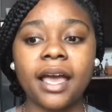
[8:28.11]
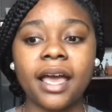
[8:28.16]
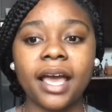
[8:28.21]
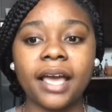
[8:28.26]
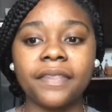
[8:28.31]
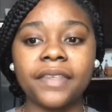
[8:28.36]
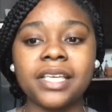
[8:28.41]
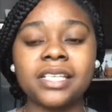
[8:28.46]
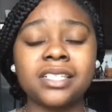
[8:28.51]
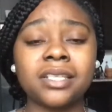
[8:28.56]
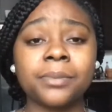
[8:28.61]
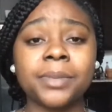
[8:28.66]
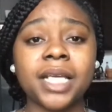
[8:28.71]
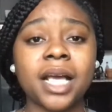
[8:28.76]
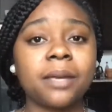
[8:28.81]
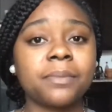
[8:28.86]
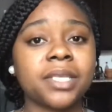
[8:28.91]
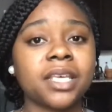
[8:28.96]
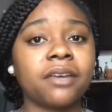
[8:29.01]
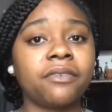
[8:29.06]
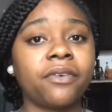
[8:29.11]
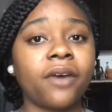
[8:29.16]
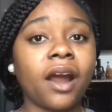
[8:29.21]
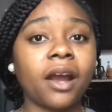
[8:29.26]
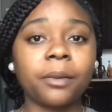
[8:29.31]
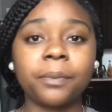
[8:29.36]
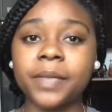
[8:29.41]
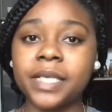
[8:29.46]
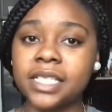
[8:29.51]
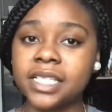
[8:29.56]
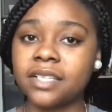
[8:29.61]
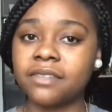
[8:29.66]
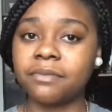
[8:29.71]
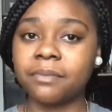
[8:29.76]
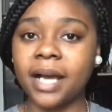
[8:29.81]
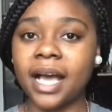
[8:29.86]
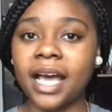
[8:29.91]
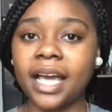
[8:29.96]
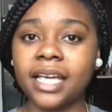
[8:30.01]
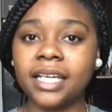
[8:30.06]
I think sometimes, like, for our peace of
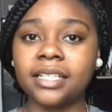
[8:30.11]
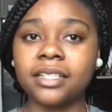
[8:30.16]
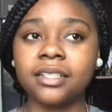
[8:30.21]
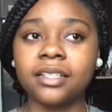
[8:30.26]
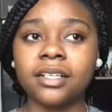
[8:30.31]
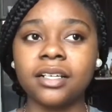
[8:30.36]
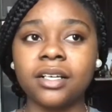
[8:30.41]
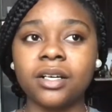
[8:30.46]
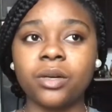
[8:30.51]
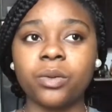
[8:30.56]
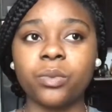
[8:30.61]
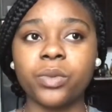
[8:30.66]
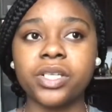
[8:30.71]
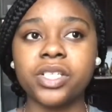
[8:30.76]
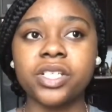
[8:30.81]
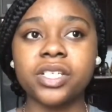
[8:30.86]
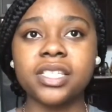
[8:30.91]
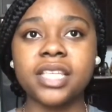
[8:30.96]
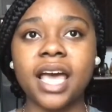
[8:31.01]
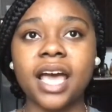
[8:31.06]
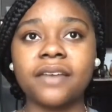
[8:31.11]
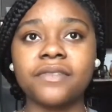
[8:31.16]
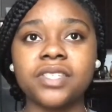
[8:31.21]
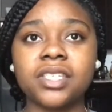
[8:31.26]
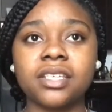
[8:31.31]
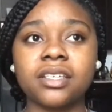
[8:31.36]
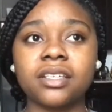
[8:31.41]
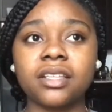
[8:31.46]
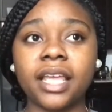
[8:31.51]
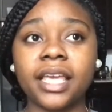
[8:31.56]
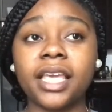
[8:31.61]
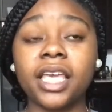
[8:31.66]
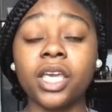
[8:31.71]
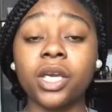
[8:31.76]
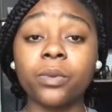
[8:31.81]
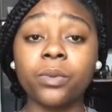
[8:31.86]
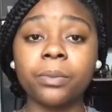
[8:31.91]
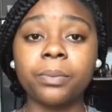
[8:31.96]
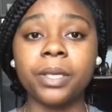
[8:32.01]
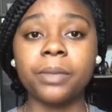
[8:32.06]
mind, we just have to like
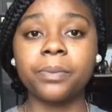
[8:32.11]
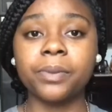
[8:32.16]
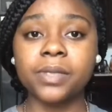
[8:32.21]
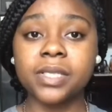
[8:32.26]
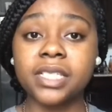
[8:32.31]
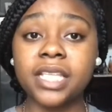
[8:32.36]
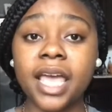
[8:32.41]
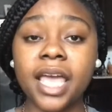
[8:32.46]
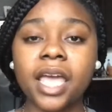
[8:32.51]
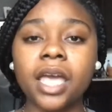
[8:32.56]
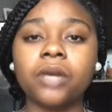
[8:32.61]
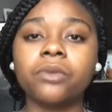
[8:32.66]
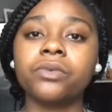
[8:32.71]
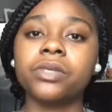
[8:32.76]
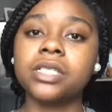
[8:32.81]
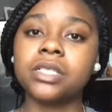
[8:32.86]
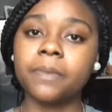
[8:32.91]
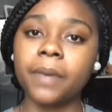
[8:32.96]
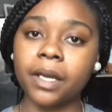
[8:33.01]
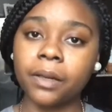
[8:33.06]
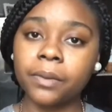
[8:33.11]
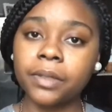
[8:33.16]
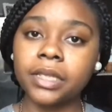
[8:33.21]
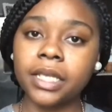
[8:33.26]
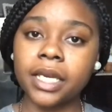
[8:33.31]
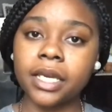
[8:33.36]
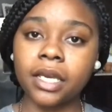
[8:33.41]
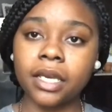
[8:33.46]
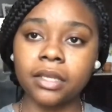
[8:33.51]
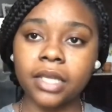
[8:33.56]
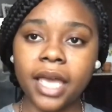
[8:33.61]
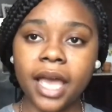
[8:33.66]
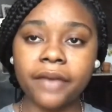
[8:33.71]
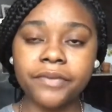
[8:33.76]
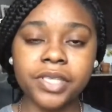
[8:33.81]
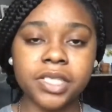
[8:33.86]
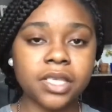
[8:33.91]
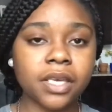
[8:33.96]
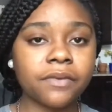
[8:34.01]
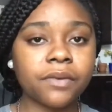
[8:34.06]
hear what people say and respect what they they have
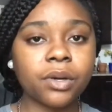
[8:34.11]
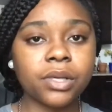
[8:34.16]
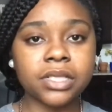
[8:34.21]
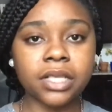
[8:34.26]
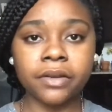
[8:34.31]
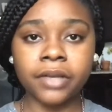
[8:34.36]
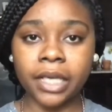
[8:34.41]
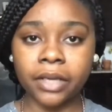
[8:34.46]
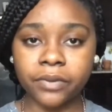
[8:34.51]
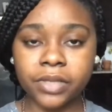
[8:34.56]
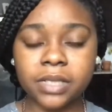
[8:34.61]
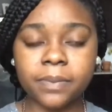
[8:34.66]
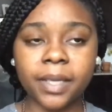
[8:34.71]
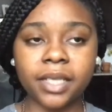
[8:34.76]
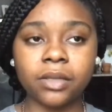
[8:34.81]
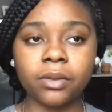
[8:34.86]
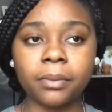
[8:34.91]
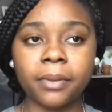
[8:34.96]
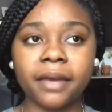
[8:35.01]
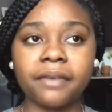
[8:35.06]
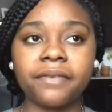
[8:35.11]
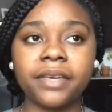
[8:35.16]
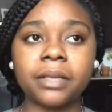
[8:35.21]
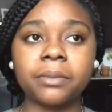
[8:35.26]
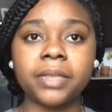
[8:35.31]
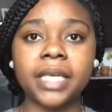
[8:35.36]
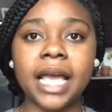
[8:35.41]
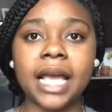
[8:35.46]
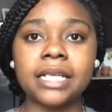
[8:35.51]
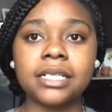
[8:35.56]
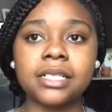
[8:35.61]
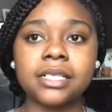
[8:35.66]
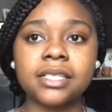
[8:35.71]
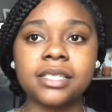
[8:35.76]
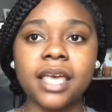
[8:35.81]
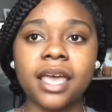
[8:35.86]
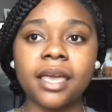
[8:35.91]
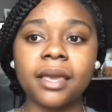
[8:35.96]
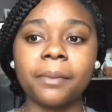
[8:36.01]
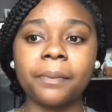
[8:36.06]
to say of course i like respected what my family had to
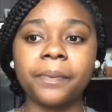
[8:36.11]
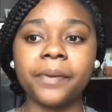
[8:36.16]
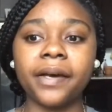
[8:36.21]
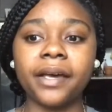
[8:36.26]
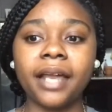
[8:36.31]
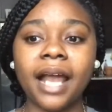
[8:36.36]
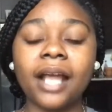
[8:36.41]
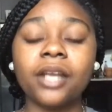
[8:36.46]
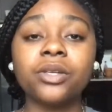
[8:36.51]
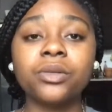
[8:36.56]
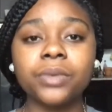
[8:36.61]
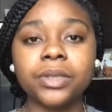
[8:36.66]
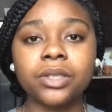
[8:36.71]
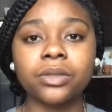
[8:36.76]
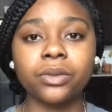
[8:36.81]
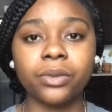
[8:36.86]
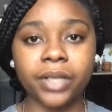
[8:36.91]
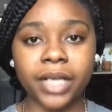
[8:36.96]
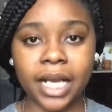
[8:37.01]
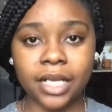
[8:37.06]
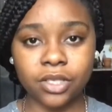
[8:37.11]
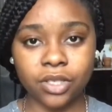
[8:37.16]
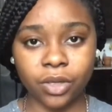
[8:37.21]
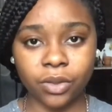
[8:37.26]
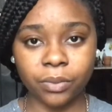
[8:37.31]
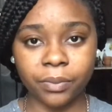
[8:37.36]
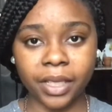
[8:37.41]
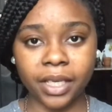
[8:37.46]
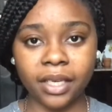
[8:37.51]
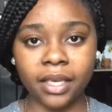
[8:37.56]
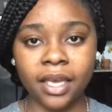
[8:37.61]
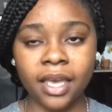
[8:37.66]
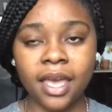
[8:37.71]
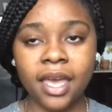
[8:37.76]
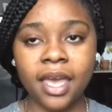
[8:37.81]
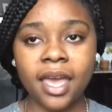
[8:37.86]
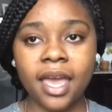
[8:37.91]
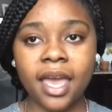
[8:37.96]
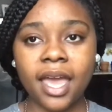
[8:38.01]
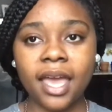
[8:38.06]
say but i knew what the lord had told me
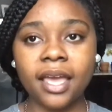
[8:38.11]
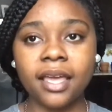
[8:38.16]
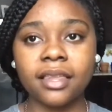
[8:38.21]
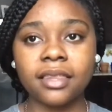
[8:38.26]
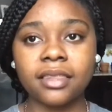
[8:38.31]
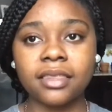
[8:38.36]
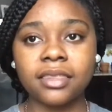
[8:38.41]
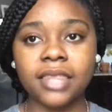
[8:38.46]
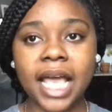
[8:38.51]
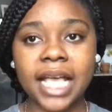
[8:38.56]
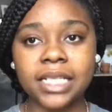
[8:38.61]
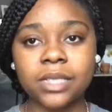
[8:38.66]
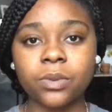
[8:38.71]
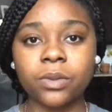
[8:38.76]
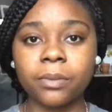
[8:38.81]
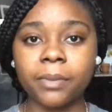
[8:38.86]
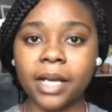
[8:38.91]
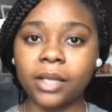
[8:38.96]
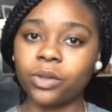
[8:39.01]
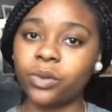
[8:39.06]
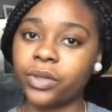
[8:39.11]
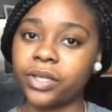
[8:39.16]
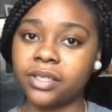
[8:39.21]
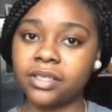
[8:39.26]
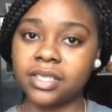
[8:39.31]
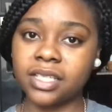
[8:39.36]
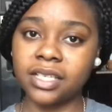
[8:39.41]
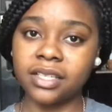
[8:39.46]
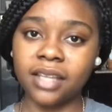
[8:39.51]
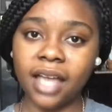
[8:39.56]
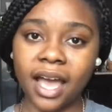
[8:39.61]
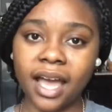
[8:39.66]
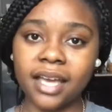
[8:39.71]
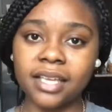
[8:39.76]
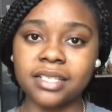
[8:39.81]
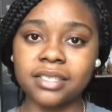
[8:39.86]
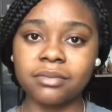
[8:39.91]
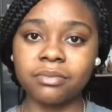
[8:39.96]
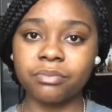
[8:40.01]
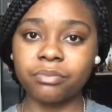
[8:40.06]
and that's where my loyalty
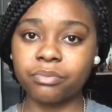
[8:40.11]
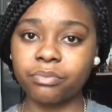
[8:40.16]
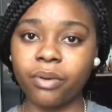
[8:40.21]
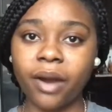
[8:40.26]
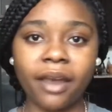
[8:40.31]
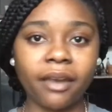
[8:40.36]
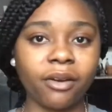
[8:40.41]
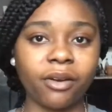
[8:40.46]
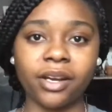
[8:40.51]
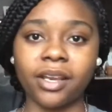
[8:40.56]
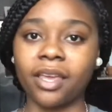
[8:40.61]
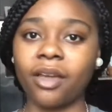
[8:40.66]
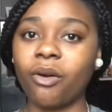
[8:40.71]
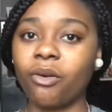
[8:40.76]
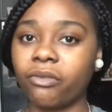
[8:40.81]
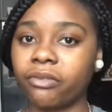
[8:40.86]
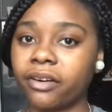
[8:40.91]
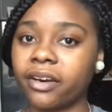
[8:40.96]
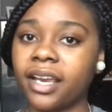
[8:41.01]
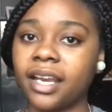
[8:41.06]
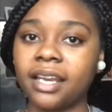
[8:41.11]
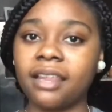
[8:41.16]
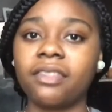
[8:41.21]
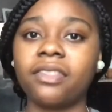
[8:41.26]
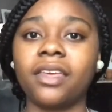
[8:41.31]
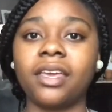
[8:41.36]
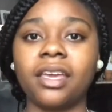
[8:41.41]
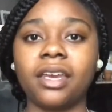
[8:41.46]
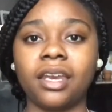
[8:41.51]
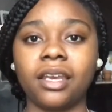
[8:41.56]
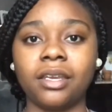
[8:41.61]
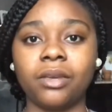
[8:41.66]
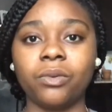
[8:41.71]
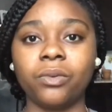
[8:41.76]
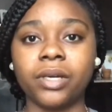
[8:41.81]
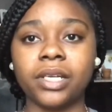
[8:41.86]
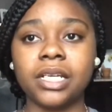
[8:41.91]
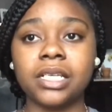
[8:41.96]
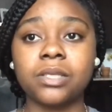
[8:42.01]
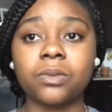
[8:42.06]
lies priority over anything and
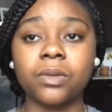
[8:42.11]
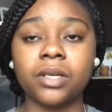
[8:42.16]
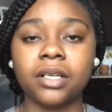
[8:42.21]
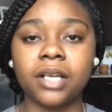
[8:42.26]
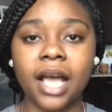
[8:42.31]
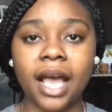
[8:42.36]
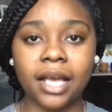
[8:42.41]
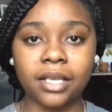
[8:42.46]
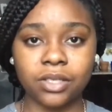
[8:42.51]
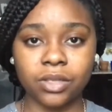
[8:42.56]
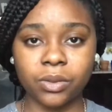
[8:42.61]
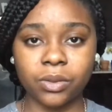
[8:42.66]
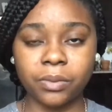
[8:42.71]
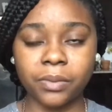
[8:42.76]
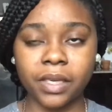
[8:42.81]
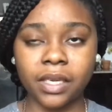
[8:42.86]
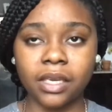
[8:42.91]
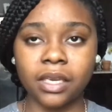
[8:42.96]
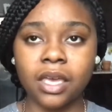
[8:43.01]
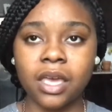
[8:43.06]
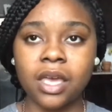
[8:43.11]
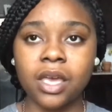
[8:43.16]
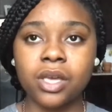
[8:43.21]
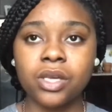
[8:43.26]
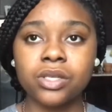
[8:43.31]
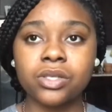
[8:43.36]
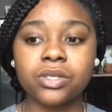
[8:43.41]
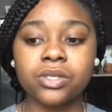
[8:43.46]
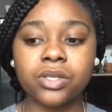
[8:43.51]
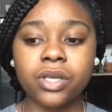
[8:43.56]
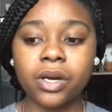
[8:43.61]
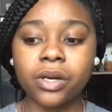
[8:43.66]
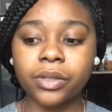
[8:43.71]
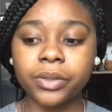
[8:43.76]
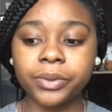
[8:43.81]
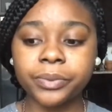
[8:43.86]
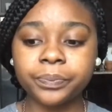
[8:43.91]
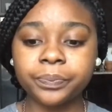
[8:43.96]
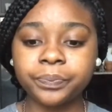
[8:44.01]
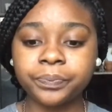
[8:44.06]
anyone is what god told me
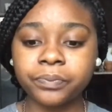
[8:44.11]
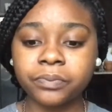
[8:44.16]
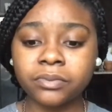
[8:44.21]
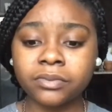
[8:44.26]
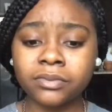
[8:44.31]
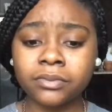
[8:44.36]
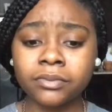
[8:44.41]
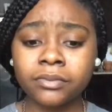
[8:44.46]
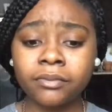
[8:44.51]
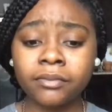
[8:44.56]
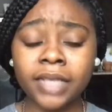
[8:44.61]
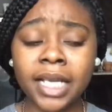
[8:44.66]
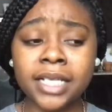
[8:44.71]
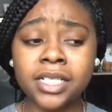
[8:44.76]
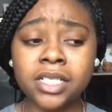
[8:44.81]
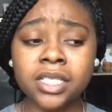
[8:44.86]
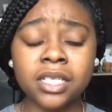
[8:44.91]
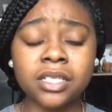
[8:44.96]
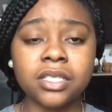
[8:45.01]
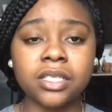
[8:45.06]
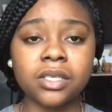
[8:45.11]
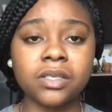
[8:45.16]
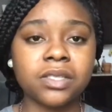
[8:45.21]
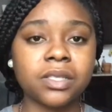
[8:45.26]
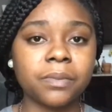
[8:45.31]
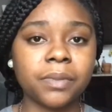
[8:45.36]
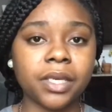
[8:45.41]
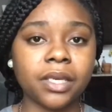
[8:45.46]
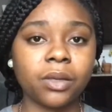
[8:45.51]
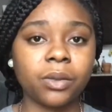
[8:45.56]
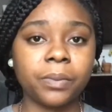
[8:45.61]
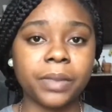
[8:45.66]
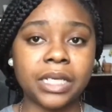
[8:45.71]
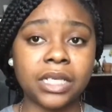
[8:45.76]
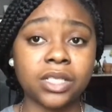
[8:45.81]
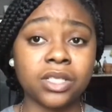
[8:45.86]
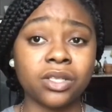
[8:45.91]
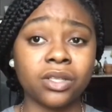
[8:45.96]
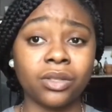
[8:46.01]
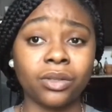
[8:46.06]
so I just continued to be
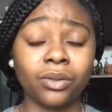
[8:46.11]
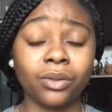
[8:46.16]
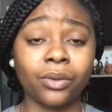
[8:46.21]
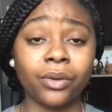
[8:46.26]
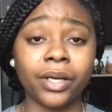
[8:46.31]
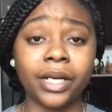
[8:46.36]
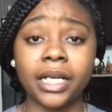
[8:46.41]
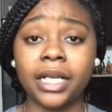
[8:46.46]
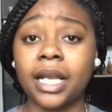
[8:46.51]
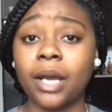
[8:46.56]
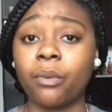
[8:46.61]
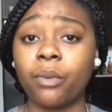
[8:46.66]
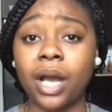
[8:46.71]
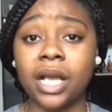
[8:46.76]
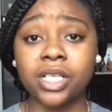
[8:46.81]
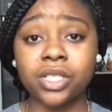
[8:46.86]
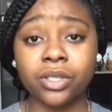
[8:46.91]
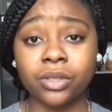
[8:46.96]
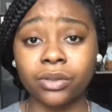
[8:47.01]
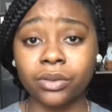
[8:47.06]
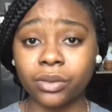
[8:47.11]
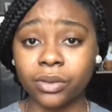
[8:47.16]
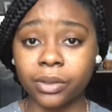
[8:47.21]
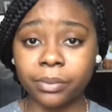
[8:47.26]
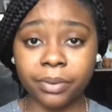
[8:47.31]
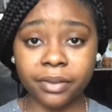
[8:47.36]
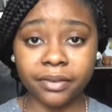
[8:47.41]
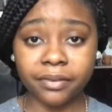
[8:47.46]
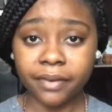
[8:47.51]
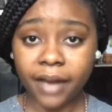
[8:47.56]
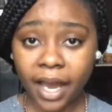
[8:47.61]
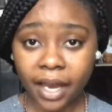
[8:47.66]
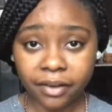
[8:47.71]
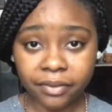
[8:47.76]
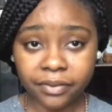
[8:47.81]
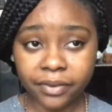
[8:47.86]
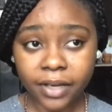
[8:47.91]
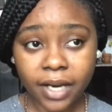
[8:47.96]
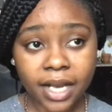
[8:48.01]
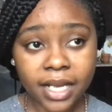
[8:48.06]
obedient to the Lord and I watched the Lord provide
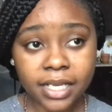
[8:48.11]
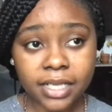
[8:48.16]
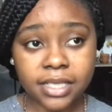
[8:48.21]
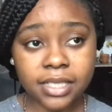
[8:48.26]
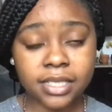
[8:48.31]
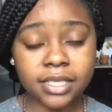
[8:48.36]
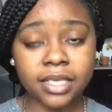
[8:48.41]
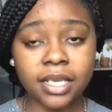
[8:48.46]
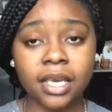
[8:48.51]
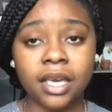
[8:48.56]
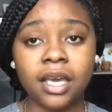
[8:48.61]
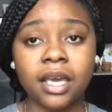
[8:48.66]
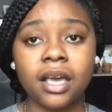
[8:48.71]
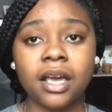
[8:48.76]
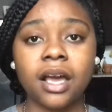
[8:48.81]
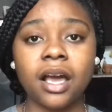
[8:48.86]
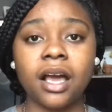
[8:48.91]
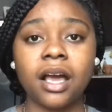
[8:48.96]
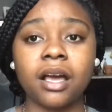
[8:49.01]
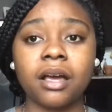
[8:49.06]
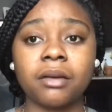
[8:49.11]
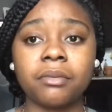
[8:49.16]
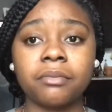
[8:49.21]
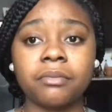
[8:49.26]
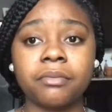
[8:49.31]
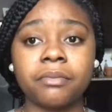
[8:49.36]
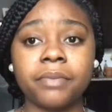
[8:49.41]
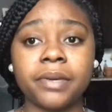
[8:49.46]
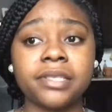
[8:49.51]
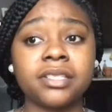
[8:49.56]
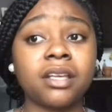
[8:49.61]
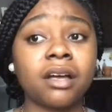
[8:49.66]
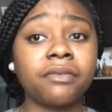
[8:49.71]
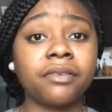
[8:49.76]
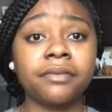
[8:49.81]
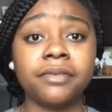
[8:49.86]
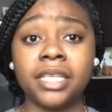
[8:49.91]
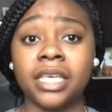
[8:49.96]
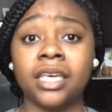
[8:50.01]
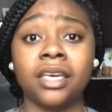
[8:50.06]
for us um, based off
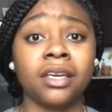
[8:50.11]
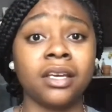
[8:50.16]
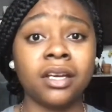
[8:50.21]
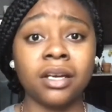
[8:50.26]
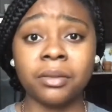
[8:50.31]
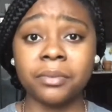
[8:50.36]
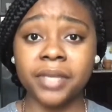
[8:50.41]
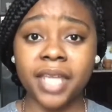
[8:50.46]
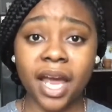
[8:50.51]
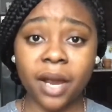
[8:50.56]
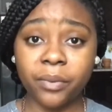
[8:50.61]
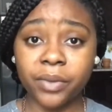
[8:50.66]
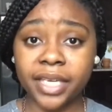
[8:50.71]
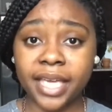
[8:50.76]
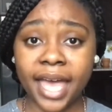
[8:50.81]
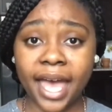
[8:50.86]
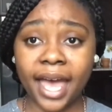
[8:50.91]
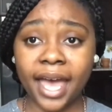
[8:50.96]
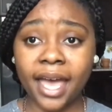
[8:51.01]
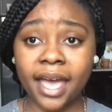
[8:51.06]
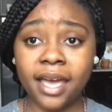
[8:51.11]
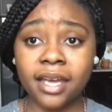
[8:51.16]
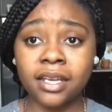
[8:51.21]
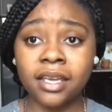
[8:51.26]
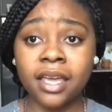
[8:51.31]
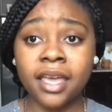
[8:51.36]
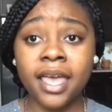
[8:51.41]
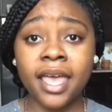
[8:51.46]
of the income that we had.